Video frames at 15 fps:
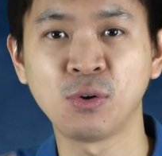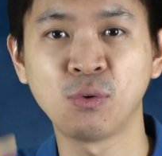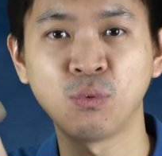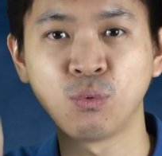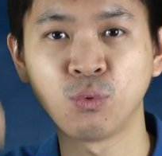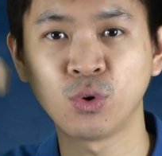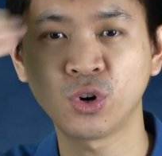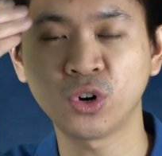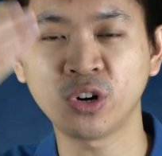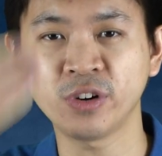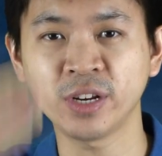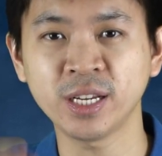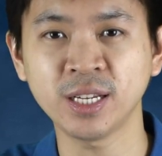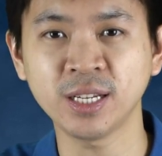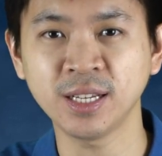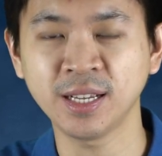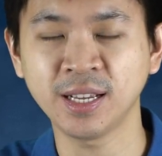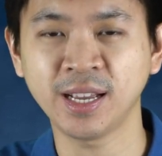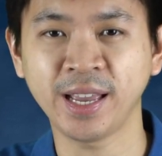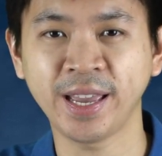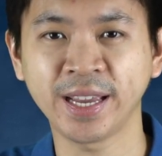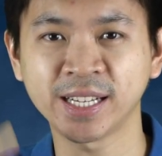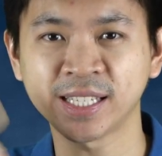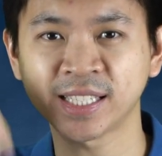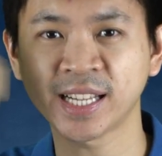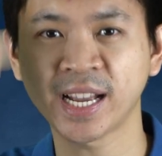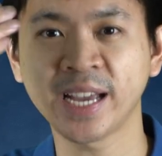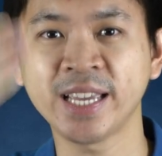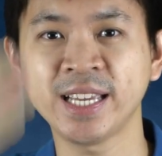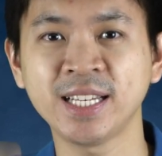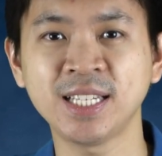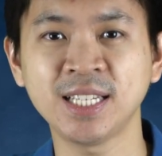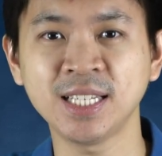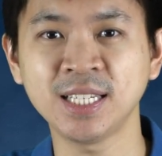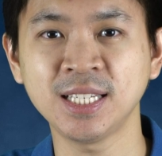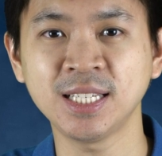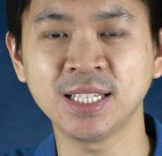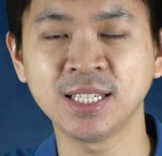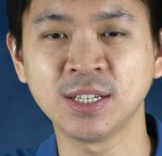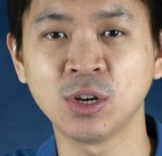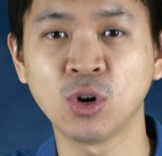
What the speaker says: worry, anxiety,